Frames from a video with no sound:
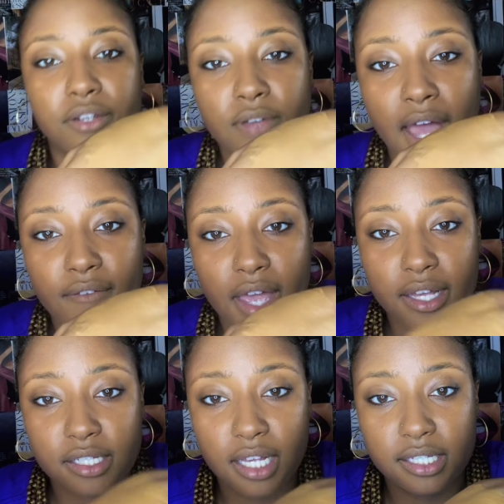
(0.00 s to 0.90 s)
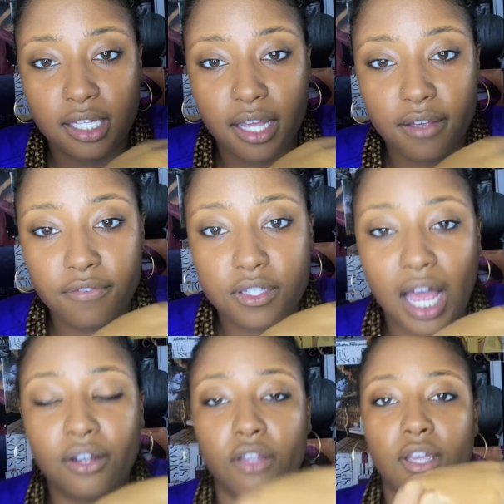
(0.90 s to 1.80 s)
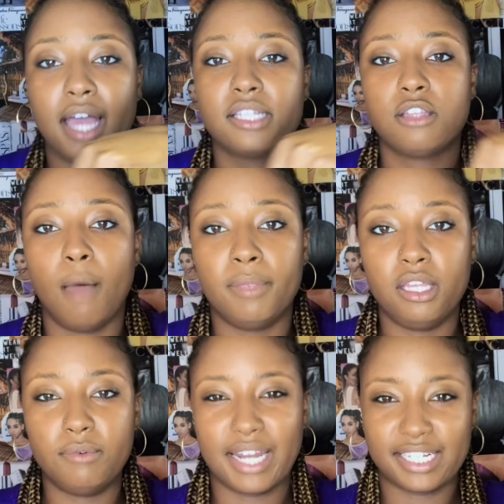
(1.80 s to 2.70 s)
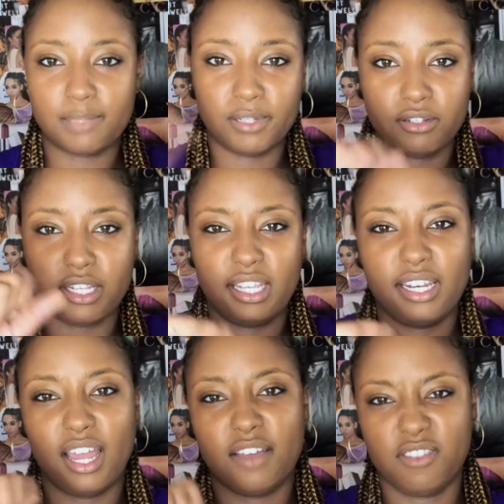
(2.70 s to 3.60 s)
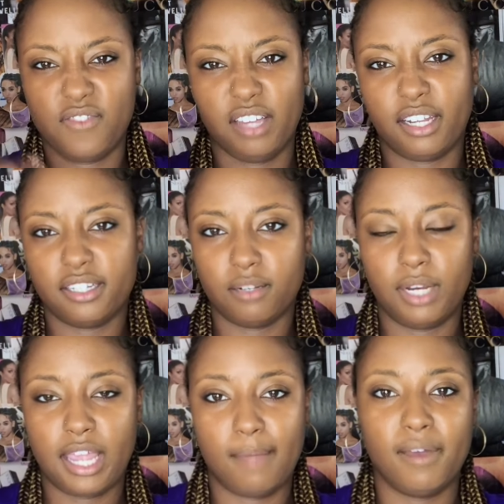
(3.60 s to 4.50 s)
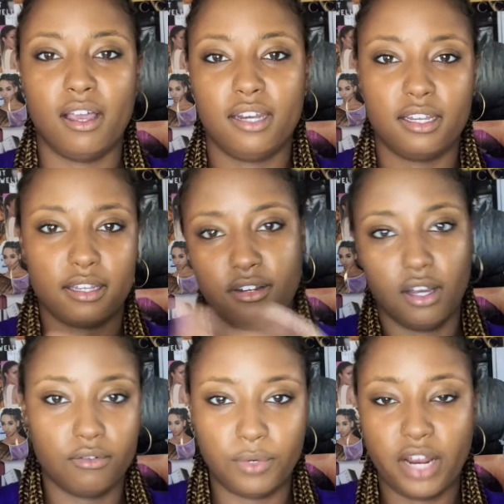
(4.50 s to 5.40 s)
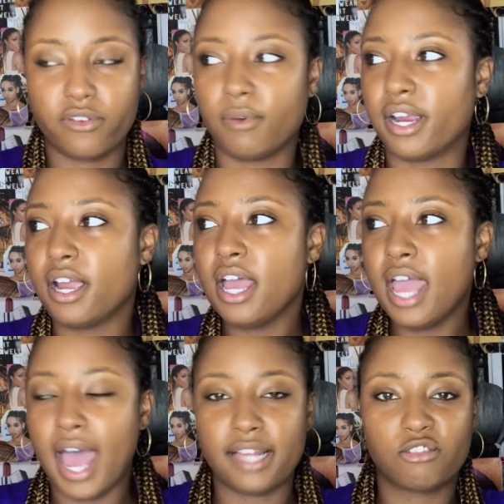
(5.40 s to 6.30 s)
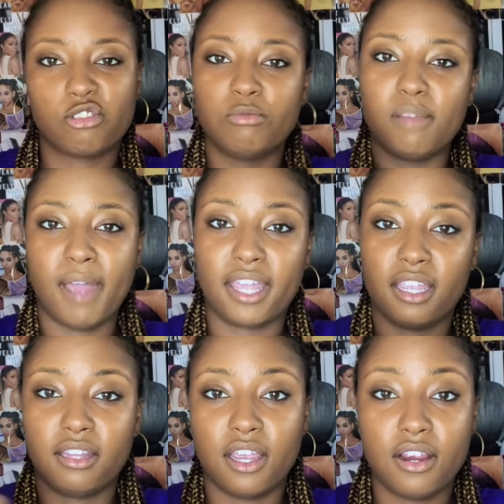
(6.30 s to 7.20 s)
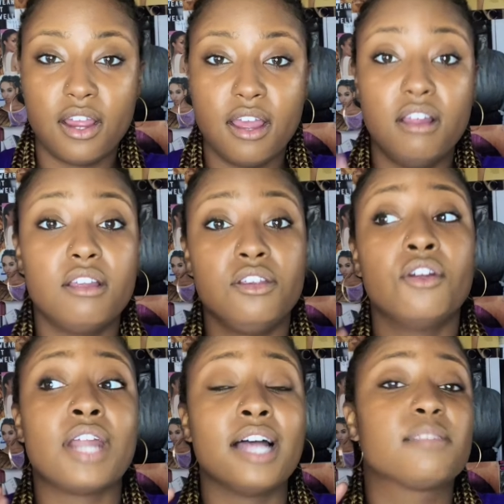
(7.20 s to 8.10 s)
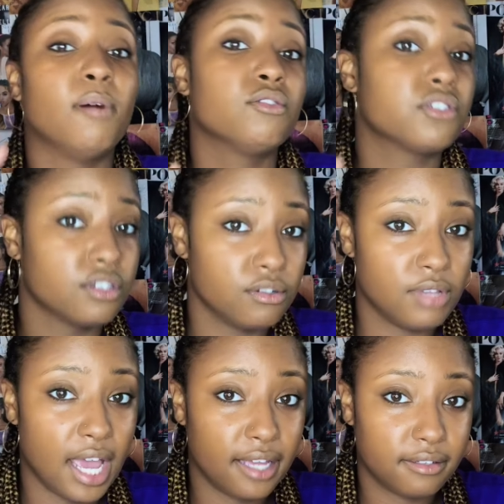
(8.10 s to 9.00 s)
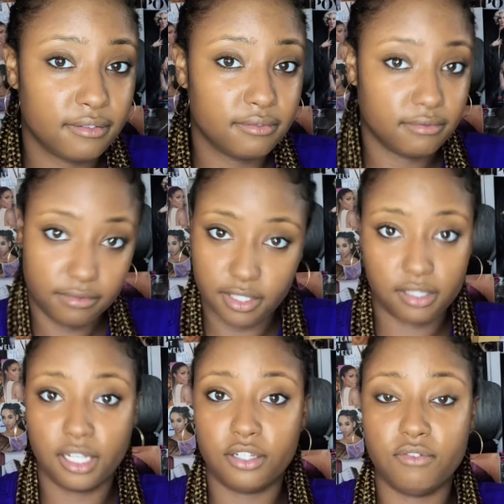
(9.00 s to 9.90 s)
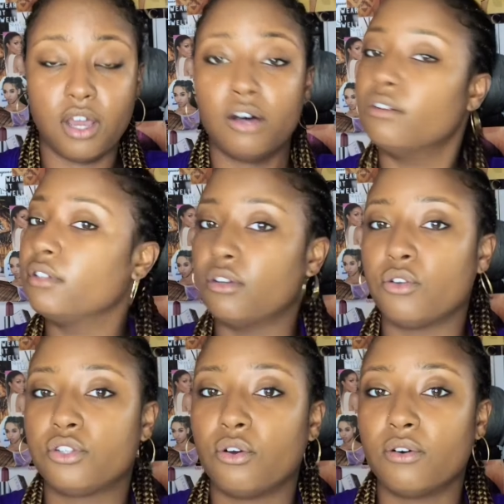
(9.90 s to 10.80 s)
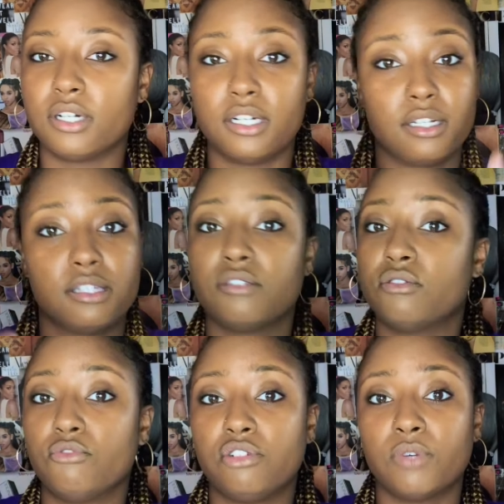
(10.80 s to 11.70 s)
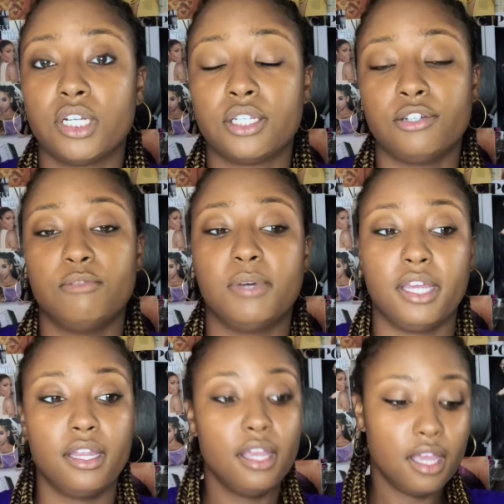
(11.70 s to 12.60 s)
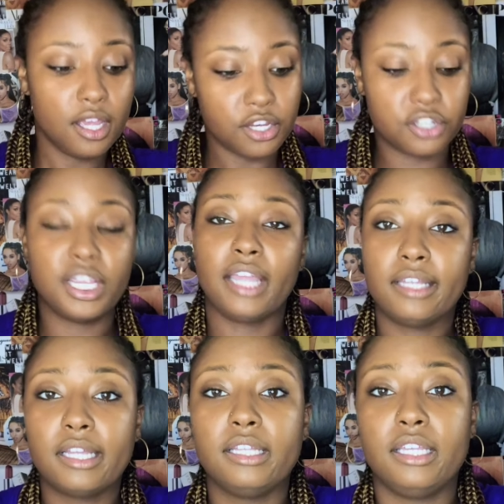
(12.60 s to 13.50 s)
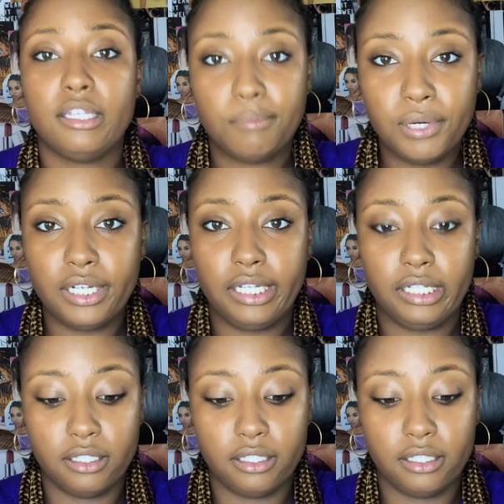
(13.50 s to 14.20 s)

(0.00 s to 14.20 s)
do have excess left. I know you guys saw me when I spilled it, the foundation, when it came out and it, you know, went everywhere. I scooped it back in there. You're not supposed to do that. Just letting you know, it's yours. You do what you want to do, but you're technically putting